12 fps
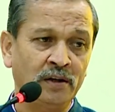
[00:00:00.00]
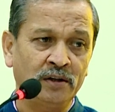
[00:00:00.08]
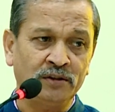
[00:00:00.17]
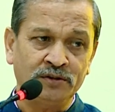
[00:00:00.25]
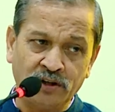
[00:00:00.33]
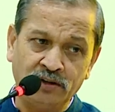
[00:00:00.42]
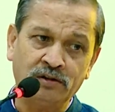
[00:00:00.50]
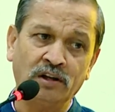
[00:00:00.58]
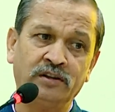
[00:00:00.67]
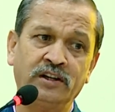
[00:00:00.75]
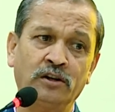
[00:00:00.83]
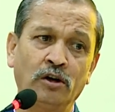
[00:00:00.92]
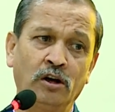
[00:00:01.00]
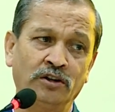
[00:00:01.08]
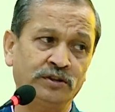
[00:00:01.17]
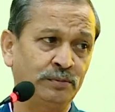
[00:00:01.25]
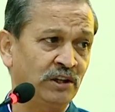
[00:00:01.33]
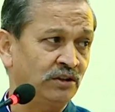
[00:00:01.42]
center
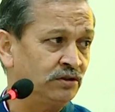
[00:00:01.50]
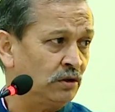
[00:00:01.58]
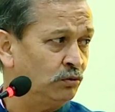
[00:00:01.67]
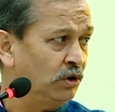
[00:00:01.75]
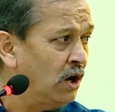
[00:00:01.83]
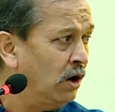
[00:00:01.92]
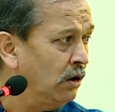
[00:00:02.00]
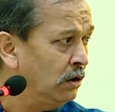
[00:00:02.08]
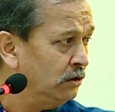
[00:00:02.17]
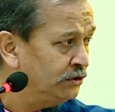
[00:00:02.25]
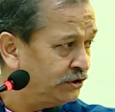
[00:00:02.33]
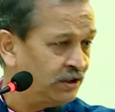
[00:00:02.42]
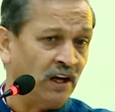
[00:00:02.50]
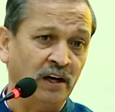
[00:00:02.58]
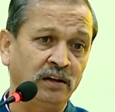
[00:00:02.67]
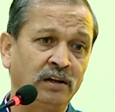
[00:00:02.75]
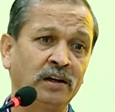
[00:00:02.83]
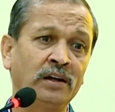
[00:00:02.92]
technology minister, we all
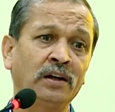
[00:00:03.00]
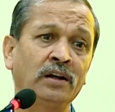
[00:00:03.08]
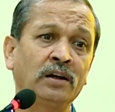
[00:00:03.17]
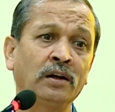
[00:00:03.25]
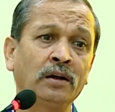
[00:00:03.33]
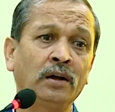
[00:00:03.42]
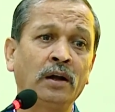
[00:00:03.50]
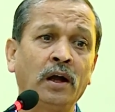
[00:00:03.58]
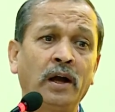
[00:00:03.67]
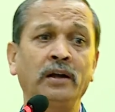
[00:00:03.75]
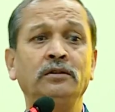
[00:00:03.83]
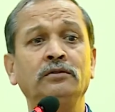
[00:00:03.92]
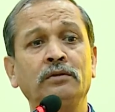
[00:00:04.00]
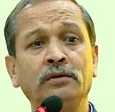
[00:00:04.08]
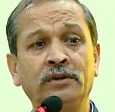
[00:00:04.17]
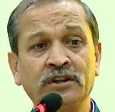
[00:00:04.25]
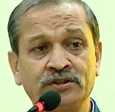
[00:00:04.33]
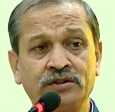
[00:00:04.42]
sat and
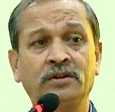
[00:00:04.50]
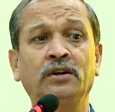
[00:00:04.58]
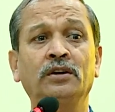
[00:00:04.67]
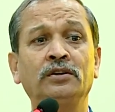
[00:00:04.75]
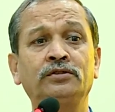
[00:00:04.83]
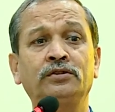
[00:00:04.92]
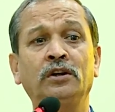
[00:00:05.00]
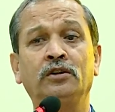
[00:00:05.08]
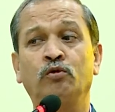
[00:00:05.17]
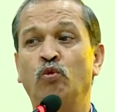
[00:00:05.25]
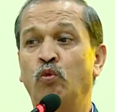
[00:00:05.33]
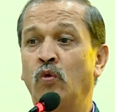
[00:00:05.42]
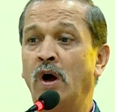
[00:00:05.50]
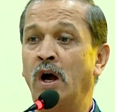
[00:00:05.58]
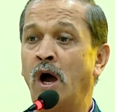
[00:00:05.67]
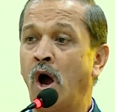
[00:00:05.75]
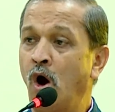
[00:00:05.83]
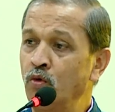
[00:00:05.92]
discussed that
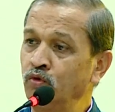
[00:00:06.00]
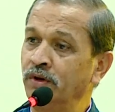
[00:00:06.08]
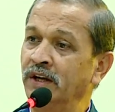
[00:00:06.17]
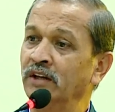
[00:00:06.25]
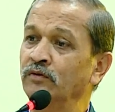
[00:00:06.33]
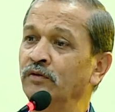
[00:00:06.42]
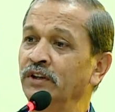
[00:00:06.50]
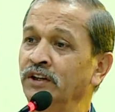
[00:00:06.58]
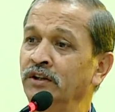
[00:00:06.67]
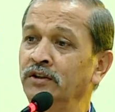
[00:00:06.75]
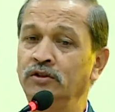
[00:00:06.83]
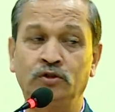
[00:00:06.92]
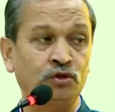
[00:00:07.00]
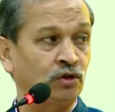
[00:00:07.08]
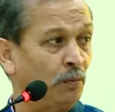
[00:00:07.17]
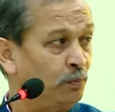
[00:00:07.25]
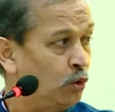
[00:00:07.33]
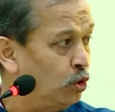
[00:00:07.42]
how can we
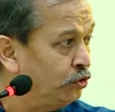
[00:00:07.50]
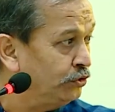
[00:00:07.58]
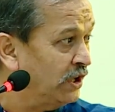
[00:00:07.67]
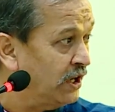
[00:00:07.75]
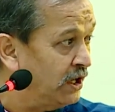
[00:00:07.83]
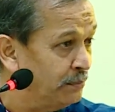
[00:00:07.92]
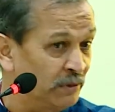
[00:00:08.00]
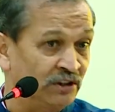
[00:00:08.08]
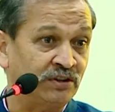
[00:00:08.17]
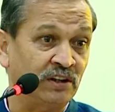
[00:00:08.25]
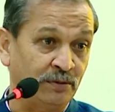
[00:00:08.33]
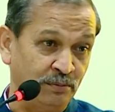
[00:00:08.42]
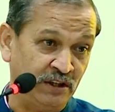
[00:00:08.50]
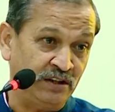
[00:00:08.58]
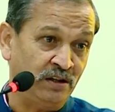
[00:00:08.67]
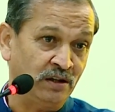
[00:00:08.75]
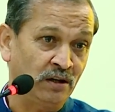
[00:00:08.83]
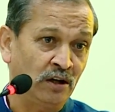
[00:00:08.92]
support the MSME
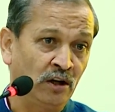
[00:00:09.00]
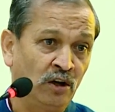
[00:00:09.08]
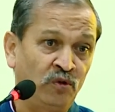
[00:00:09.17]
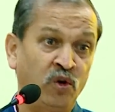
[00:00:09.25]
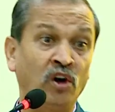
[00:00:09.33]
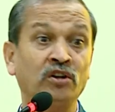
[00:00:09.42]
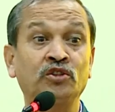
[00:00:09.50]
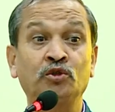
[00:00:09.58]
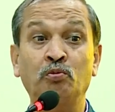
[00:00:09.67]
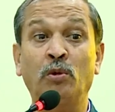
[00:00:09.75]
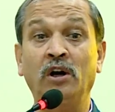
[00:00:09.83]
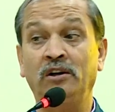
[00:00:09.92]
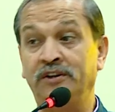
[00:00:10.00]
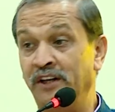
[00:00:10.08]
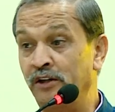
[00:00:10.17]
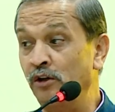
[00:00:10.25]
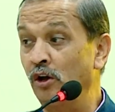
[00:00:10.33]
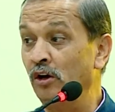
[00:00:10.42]
for a small
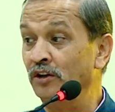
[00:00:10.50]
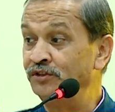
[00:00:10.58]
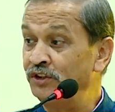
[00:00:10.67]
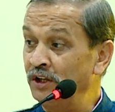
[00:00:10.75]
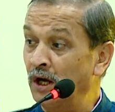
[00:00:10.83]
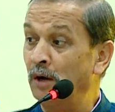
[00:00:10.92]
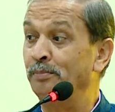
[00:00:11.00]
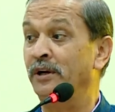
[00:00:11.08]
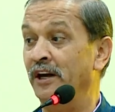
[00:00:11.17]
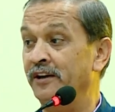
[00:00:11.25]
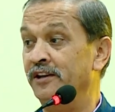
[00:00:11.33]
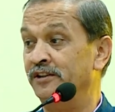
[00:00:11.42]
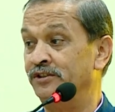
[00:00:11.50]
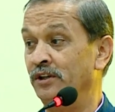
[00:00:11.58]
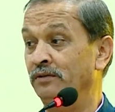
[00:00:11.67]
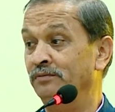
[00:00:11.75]
technology upgradation.